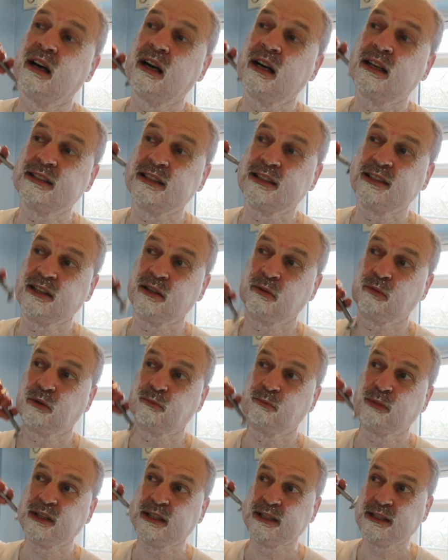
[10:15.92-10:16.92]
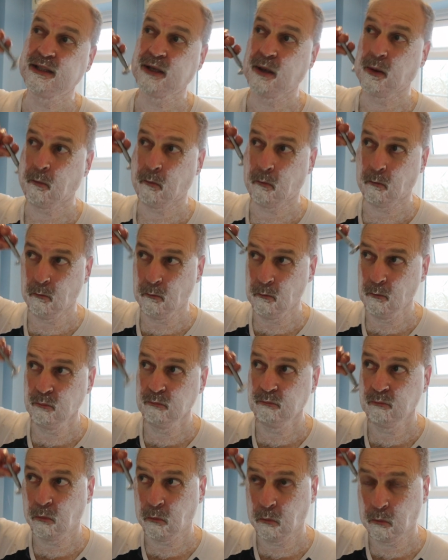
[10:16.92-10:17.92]
And then it would be,
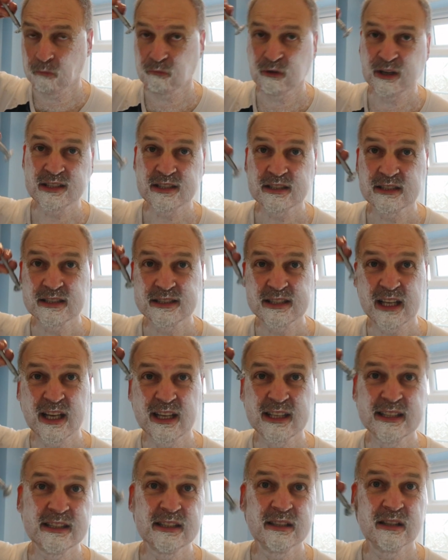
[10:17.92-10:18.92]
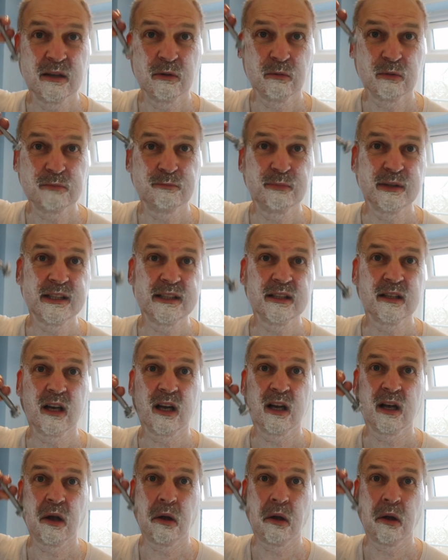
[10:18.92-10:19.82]
the rest of the day would be